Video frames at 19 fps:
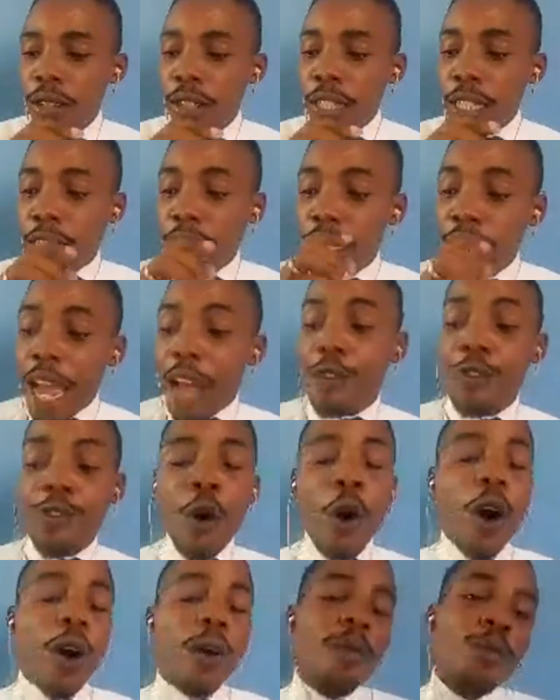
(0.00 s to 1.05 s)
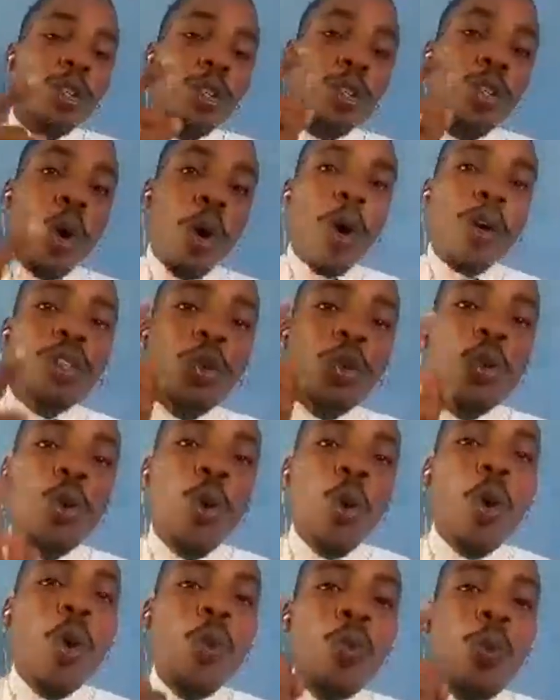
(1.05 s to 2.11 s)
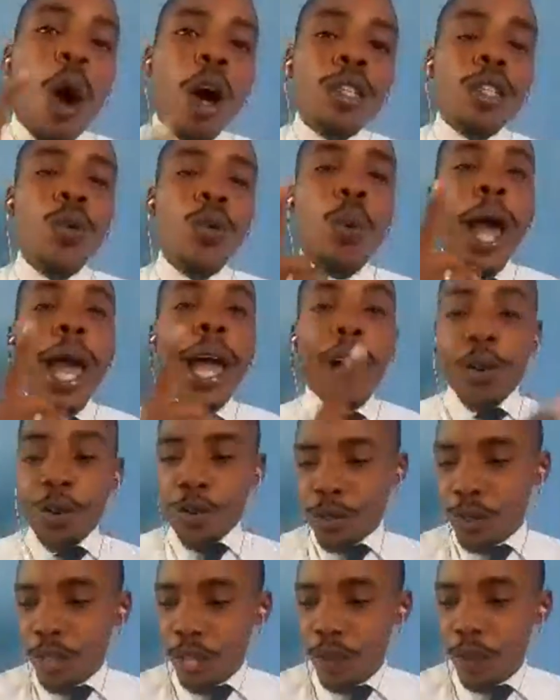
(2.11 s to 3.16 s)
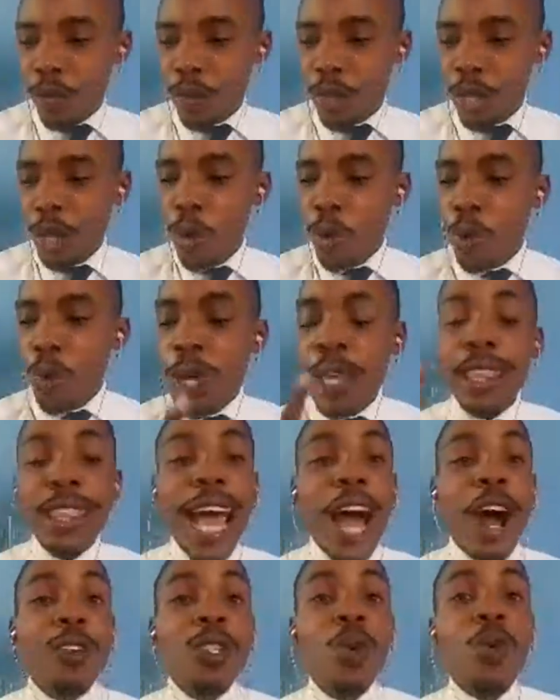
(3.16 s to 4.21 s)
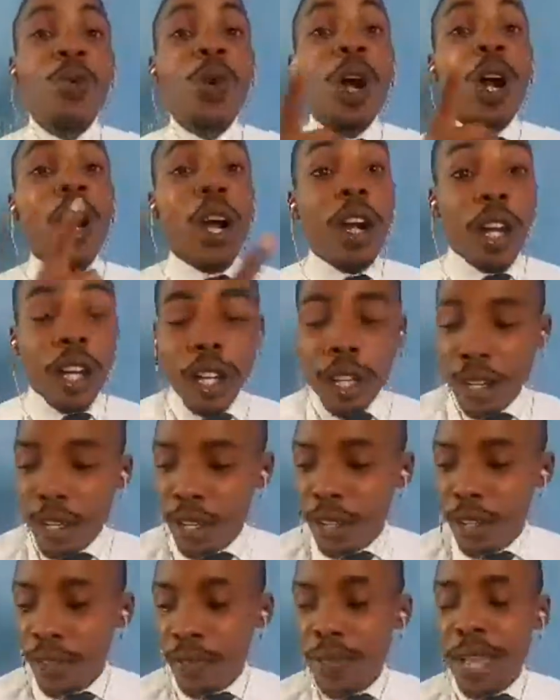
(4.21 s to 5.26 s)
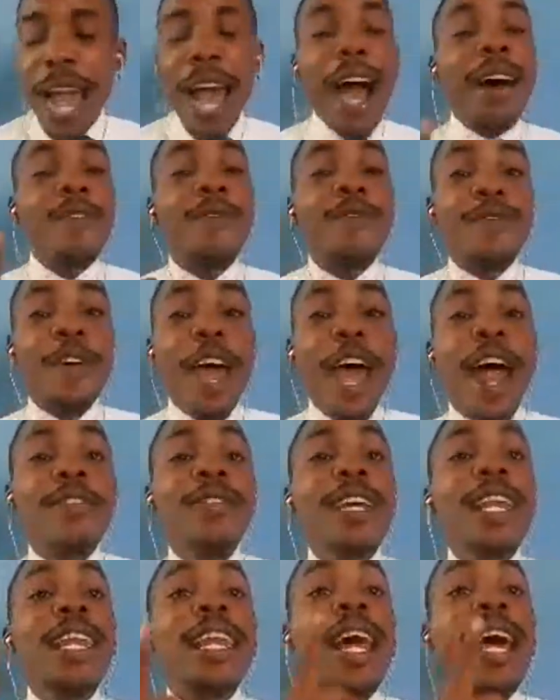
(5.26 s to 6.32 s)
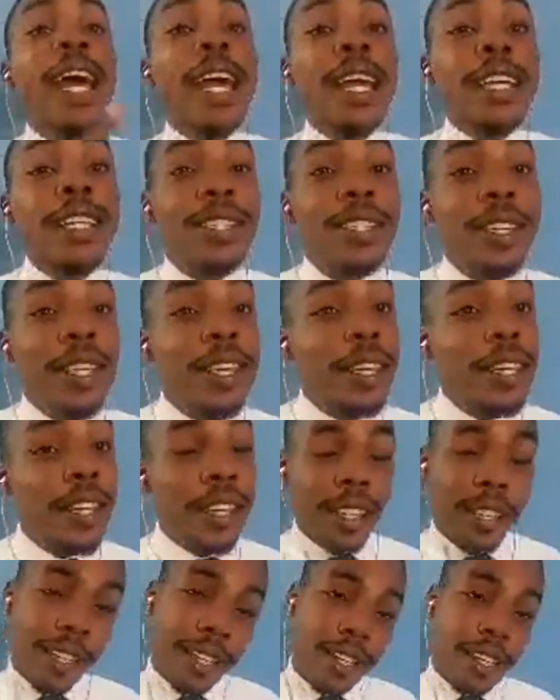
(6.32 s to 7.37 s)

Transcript: Therefore, those who want wealth without work are very lazy.